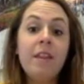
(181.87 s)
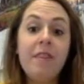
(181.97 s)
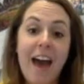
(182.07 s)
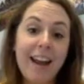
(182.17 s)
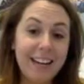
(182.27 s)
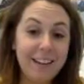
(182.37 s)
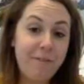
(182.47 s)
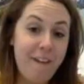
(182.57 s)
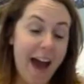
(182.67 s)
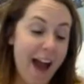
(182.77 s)
That, in
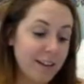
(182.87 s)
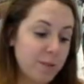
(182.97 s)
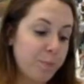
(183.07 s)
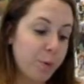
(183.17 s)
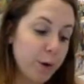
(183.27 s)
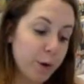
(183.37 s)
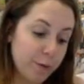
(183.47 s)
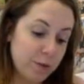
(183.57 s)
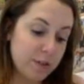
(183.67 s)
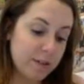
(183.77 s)
fact,
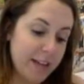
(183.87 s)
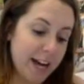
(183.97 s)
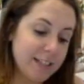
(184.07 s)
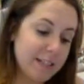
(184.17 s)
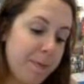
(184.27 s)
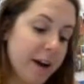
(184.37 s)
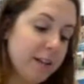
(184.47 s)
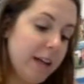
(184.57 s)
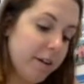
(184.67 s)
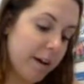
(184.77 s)
proves that
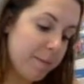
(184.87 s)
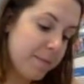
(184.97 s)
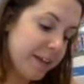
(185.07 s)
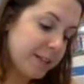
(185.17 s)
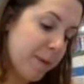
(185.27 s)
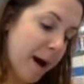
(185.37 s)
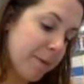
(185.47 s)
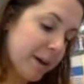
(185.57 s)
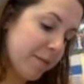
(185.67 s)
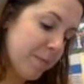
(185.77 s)
parallelogram. That's a
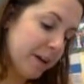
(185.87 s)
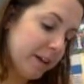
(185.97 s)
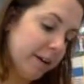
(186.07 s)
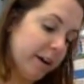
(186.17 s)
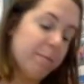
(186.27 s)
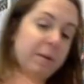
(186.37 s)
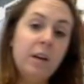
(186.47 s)
property of a parallelogram.